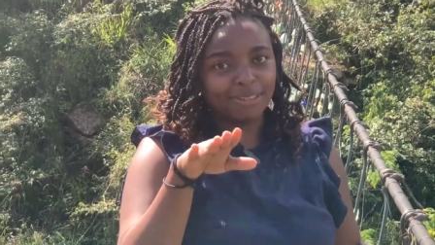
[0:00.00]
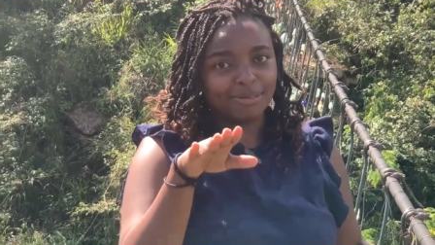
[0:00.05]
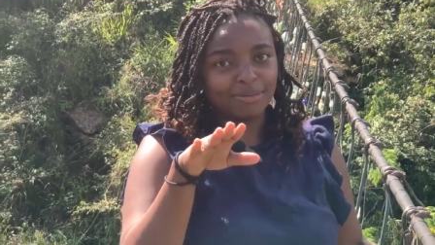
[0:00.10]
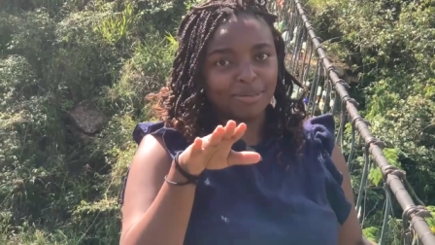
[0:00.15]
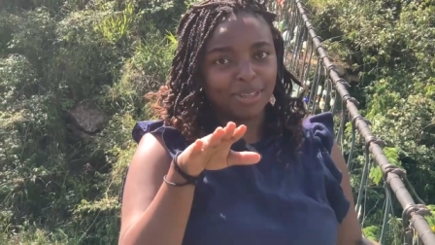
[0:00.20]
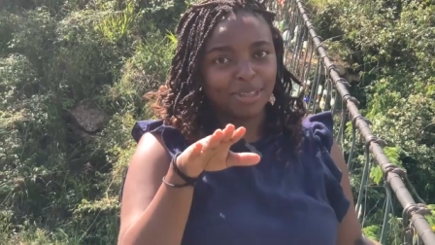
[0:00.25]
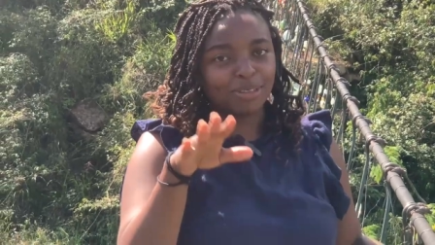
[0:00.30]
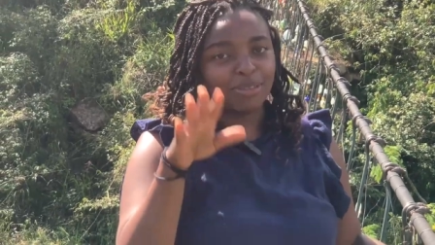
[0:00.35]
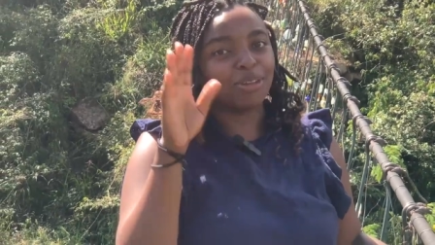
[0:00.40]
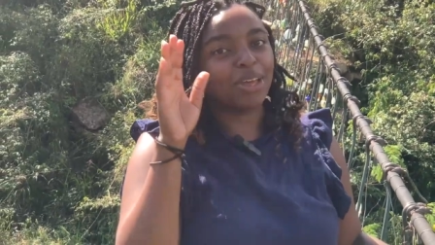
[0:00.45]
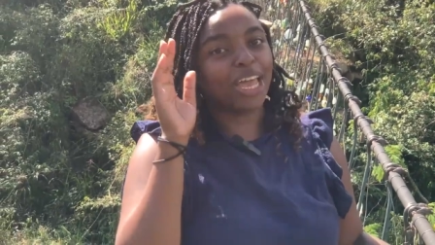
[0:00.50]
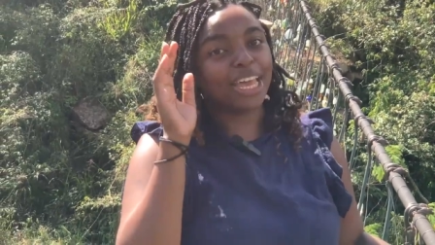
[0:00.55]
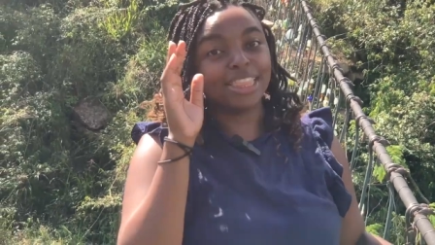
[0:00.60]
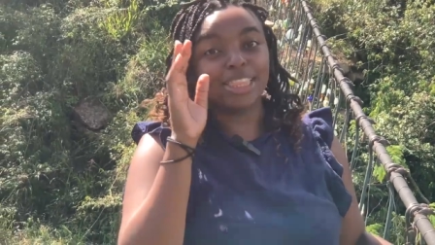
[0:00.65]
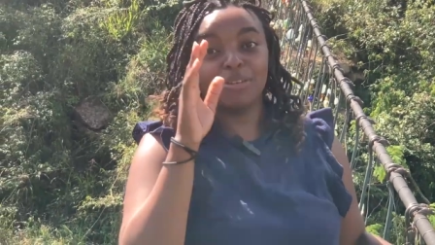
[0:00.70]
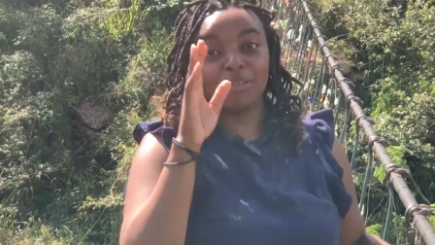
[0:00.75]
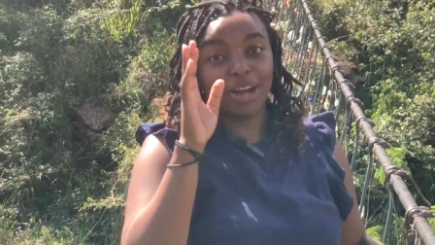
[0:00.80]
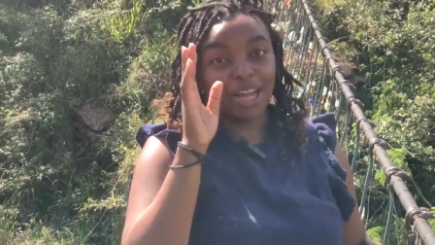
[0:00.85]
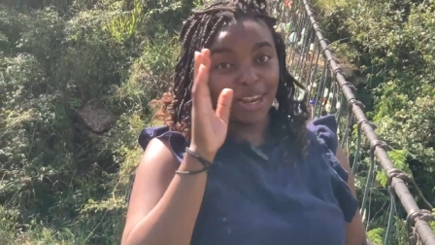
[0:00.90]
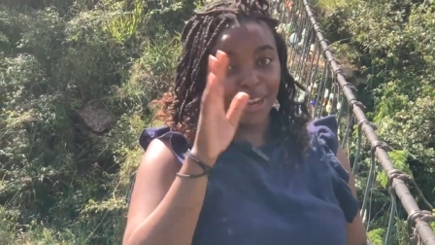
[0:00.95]
Mm-hmm. So and
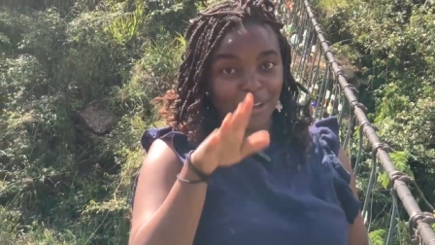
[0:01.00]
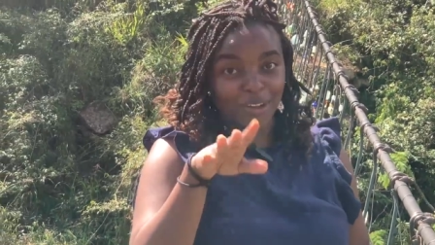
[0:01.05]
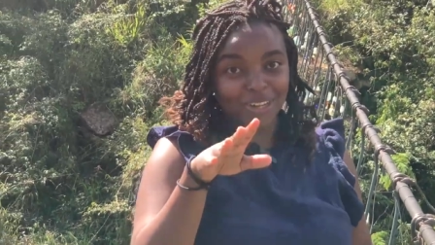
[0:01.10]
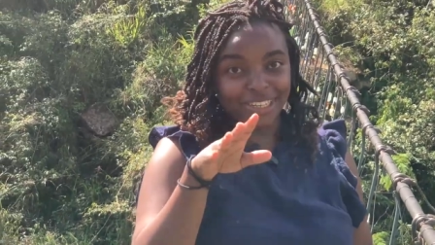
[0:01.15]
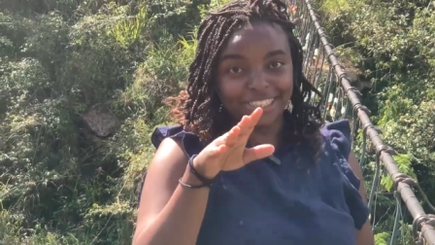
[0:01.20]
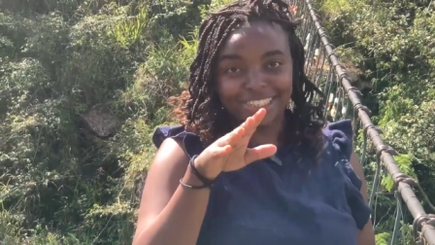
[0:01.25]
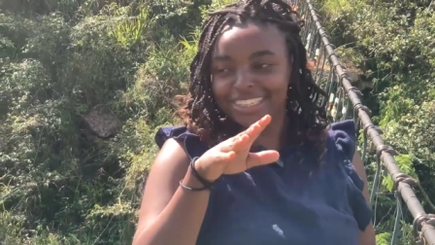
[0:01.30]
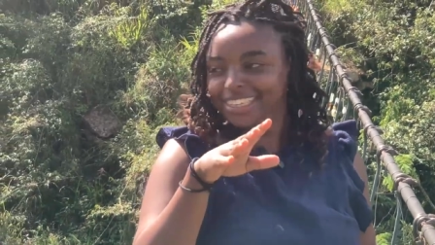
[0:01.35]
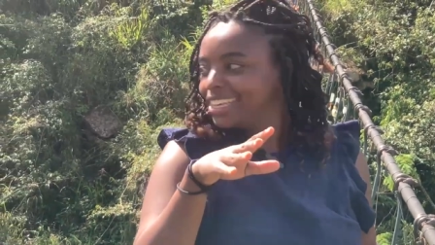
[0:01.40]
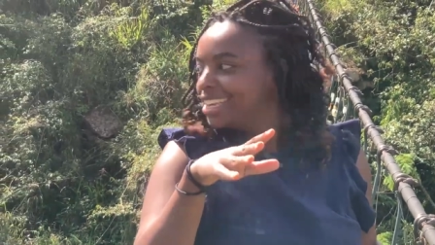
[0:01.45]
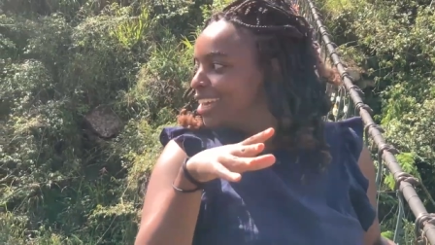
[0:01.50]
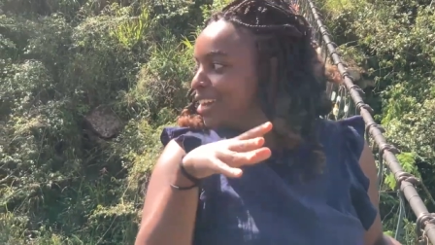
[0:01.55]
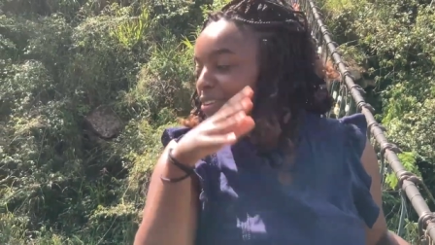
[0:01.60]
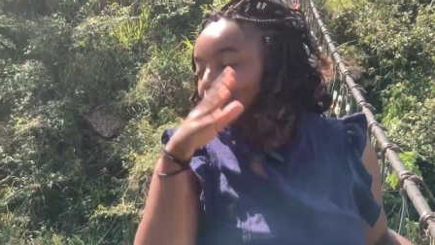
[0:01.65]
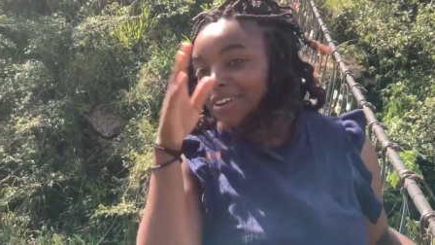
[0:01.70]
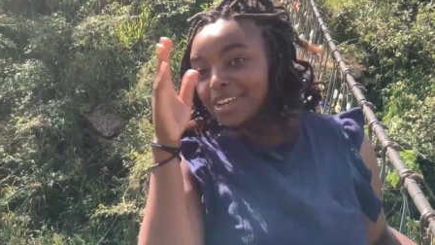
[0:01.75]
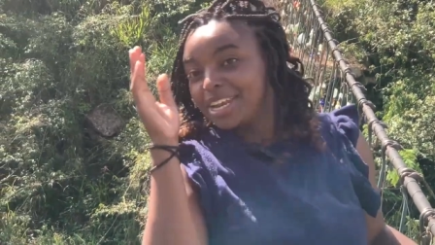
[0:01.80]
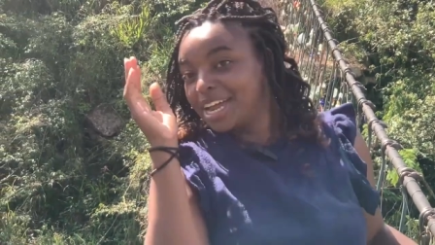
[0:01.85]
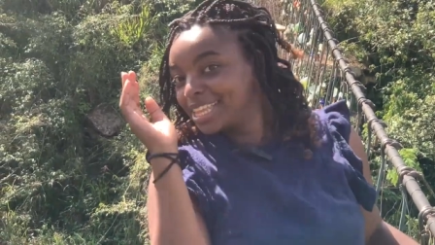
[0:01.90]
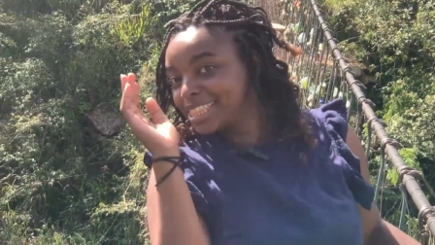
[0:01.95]
there were a lot.
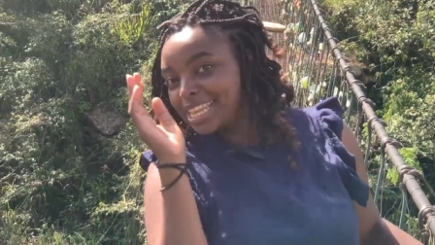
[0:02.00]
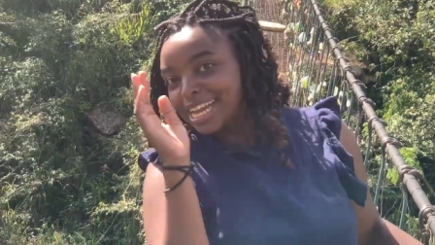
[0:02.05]
We're not